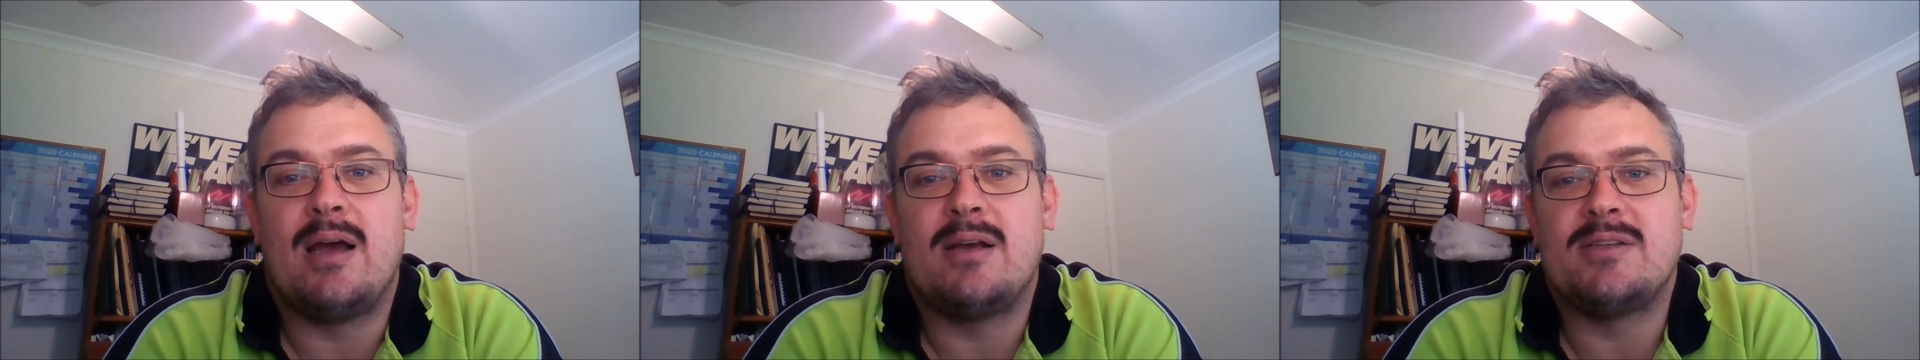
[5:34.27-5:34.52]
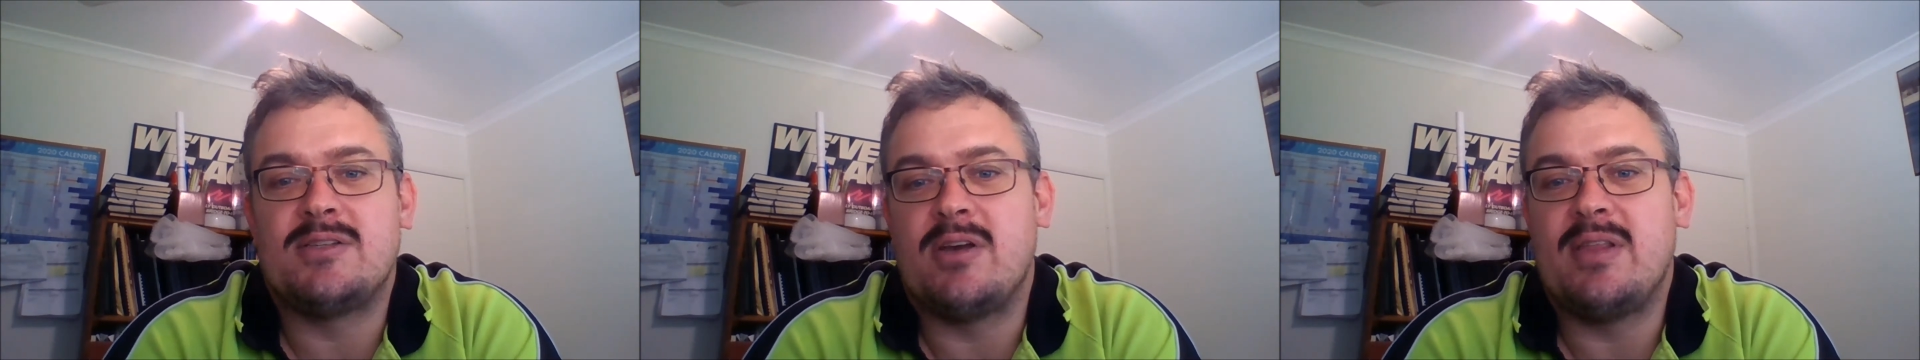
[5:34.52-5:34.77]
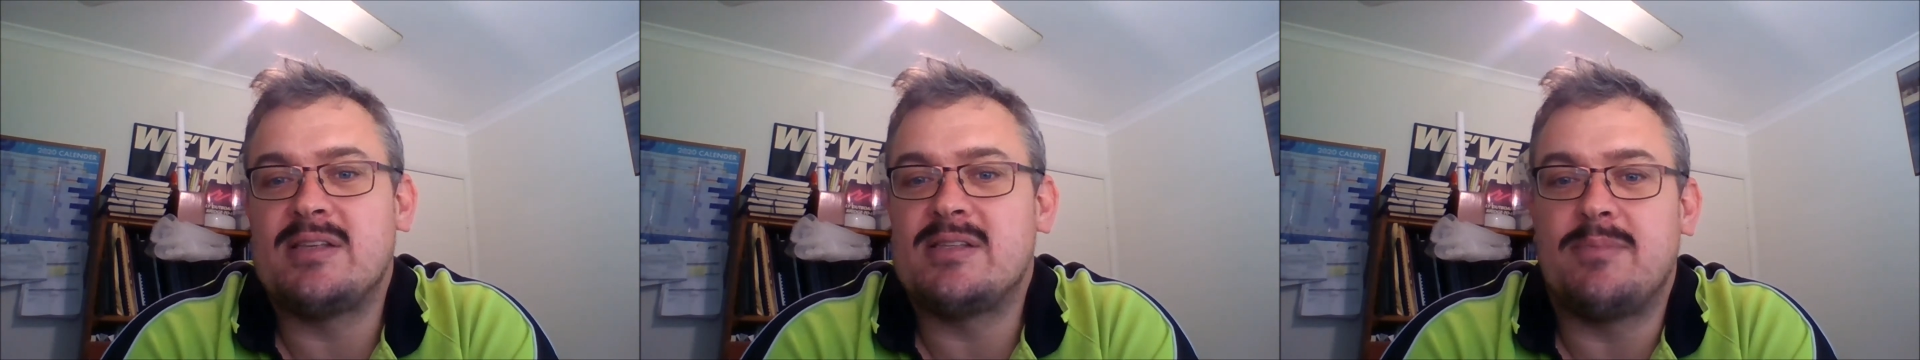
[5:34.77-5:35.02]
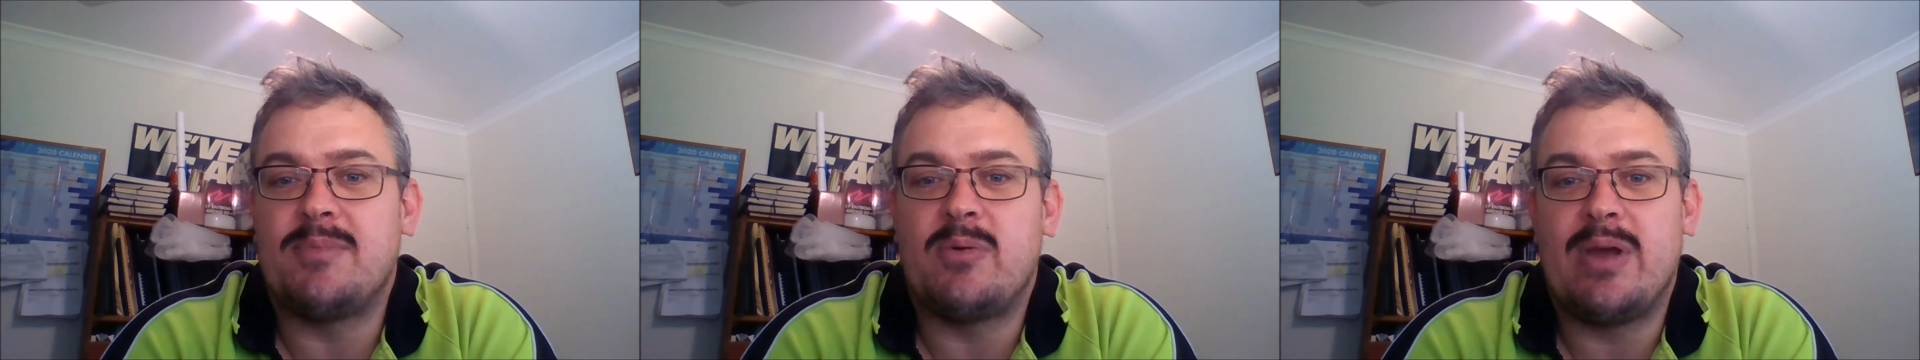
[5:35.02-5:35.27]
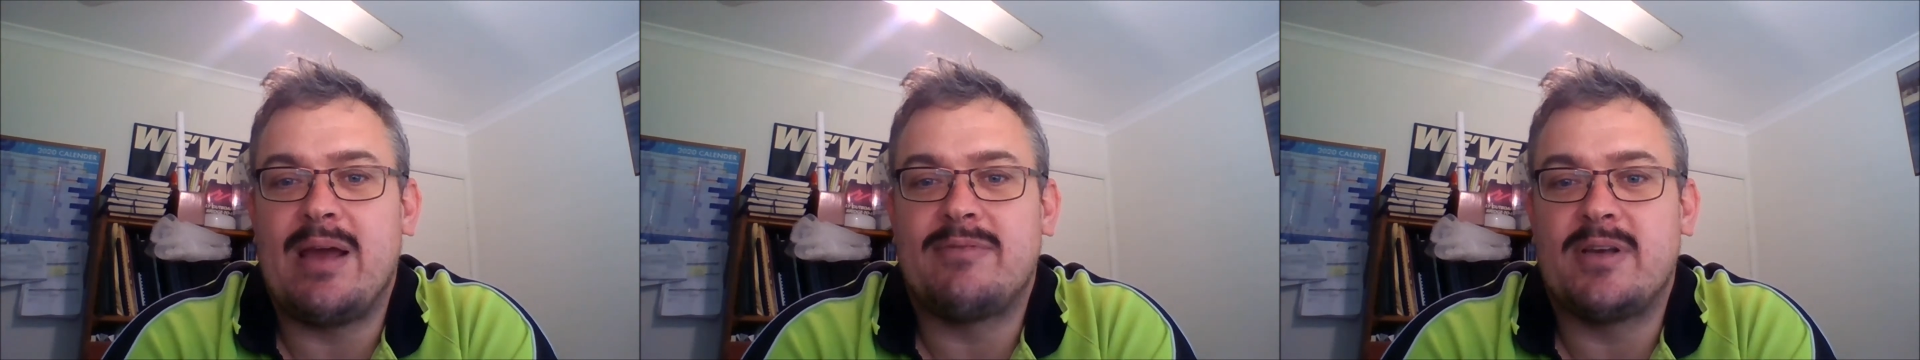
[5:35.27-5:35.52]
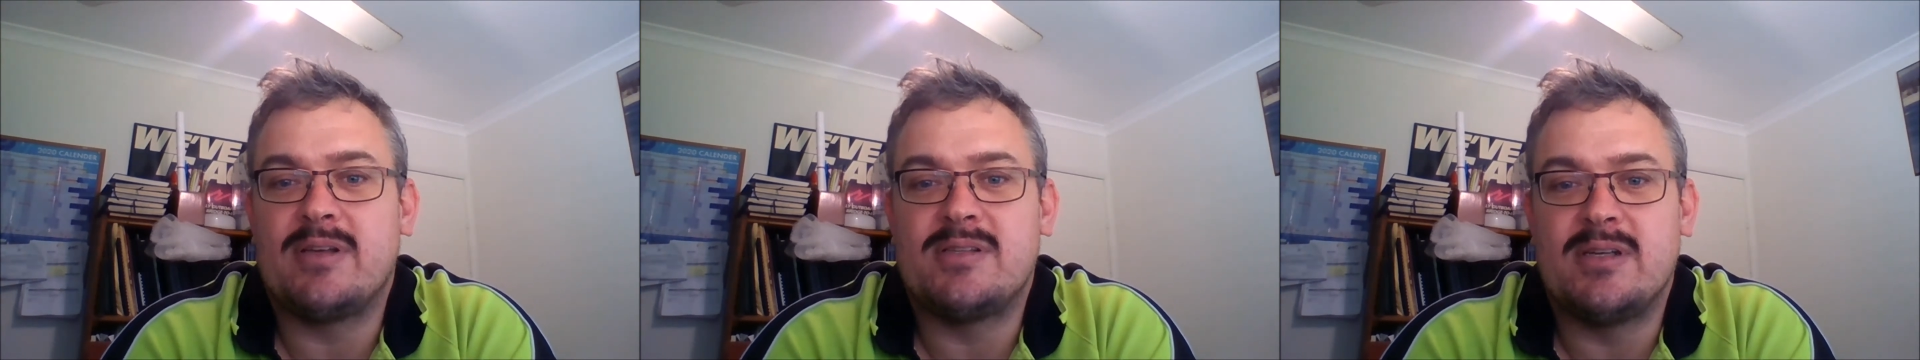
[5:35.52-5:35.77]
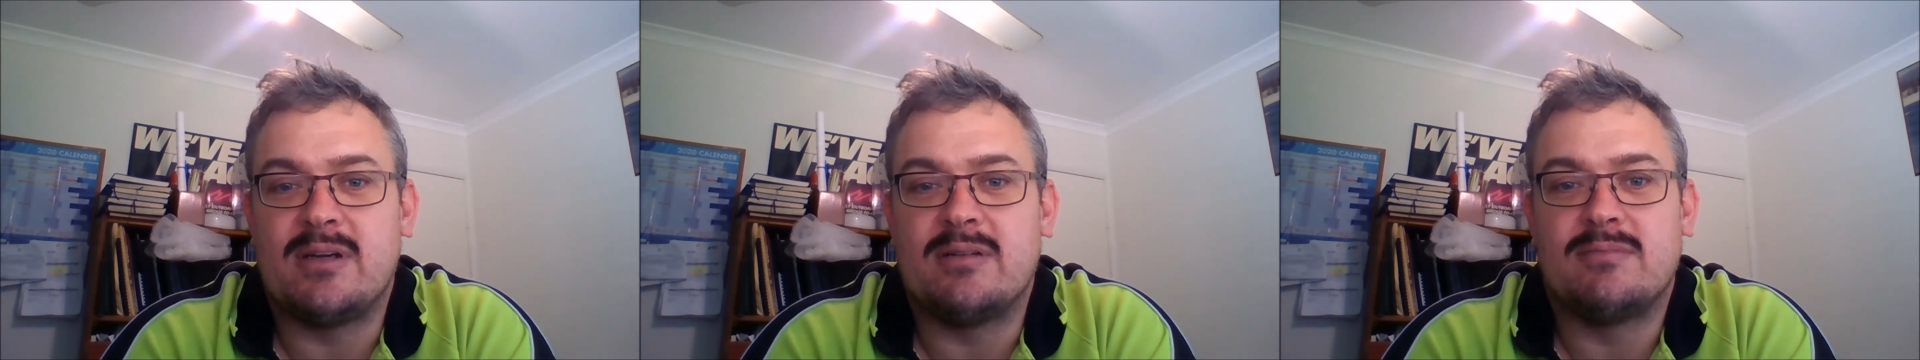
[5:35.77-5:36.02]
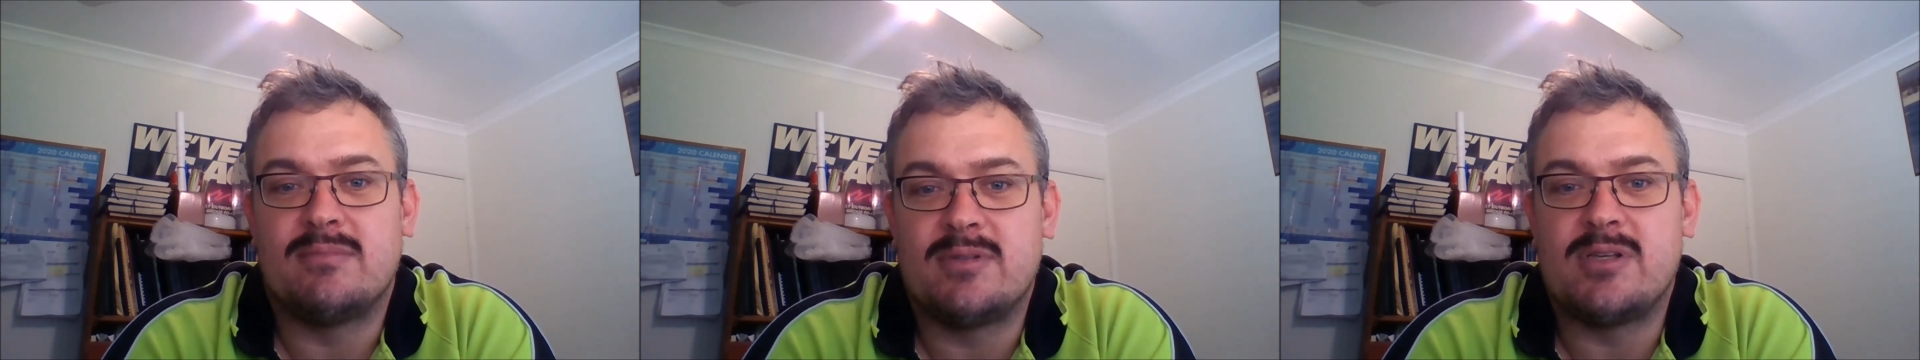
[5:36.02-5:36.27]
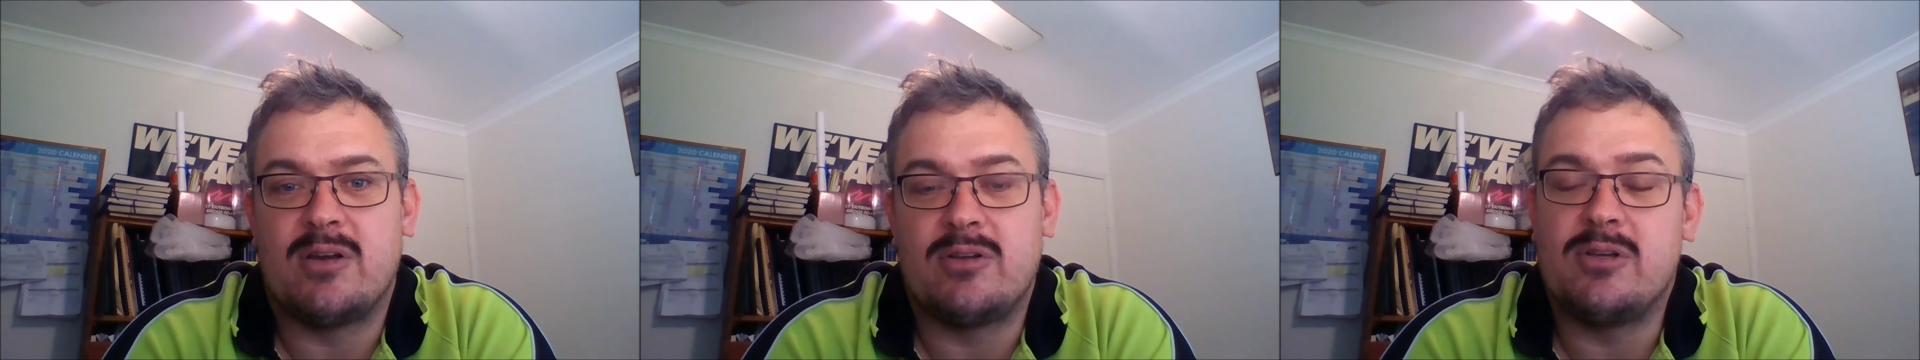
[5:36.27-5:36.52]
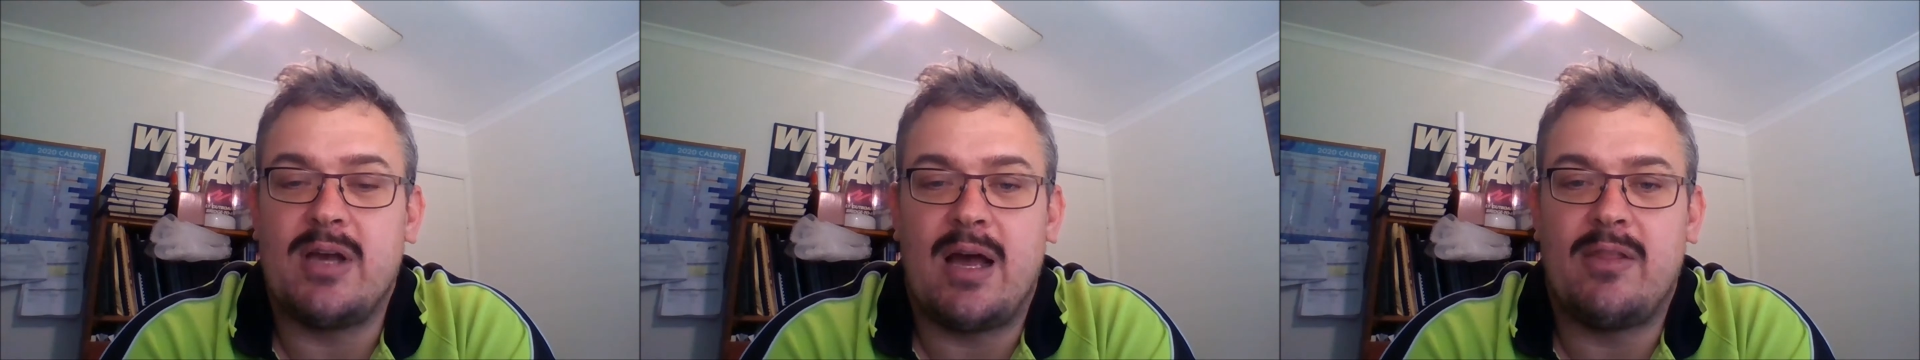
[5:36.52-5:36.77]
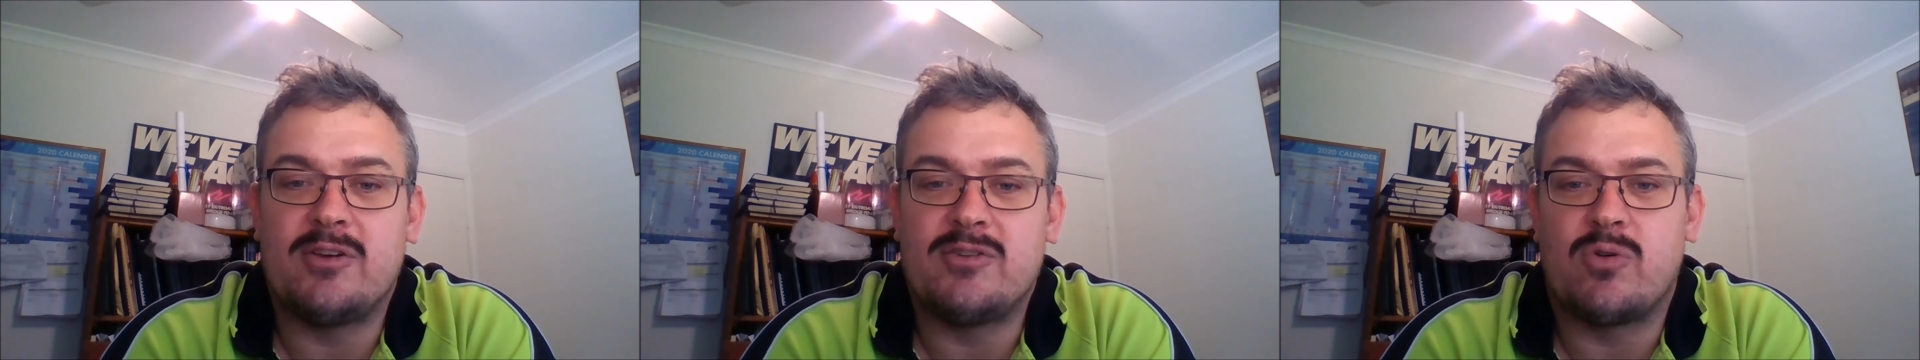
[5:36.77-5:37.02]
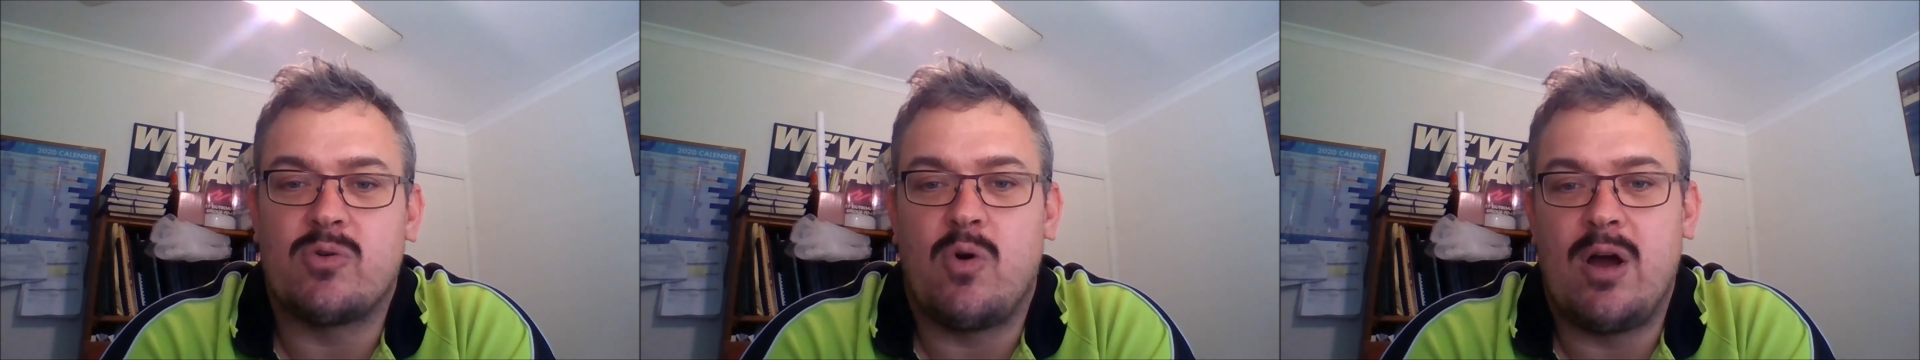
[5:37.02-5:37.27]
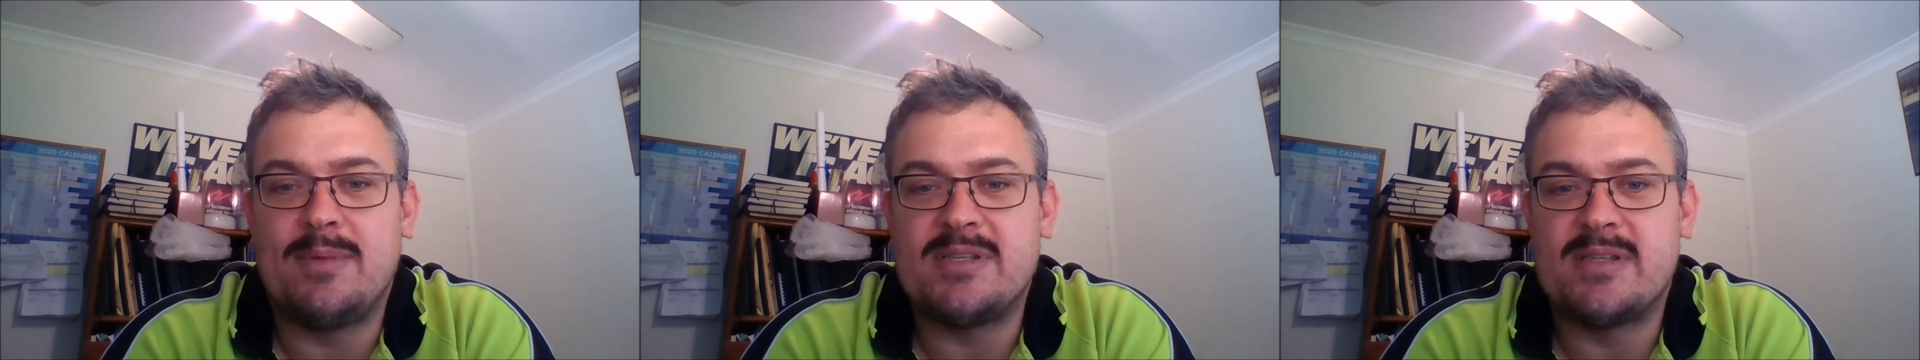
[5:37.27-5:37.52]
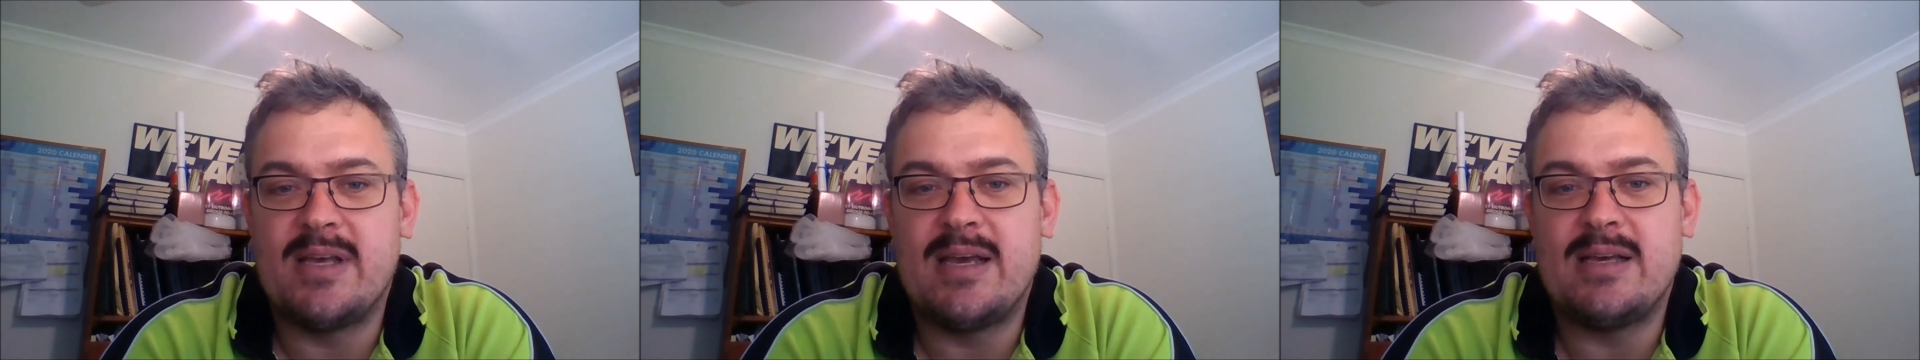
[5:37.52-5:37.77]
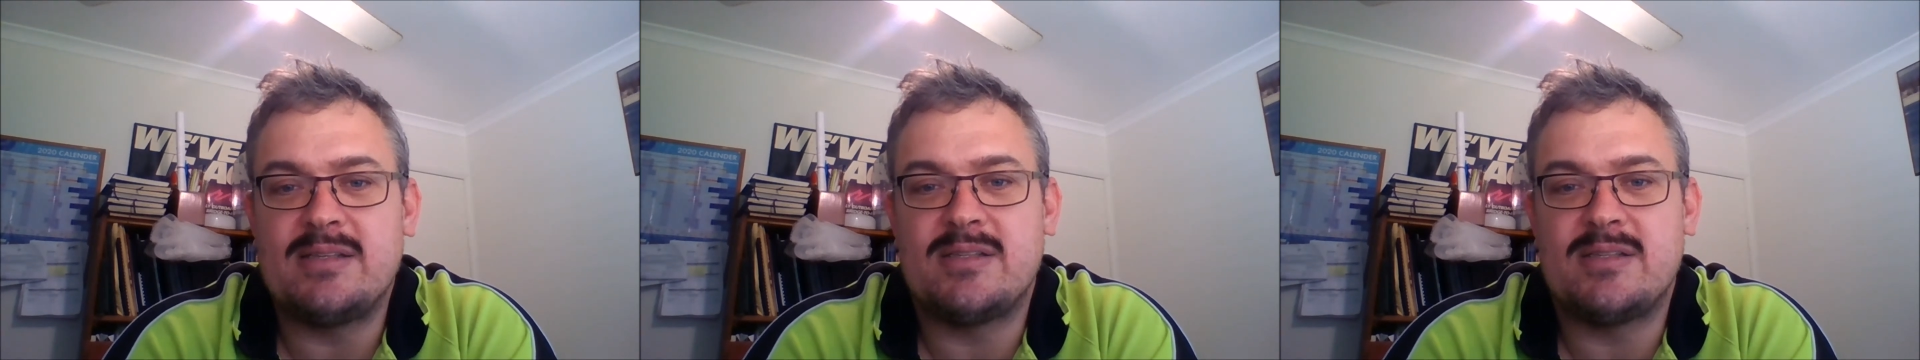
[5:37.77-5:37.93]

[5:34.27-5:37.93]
So that's something we have to consider. So are those requirements there?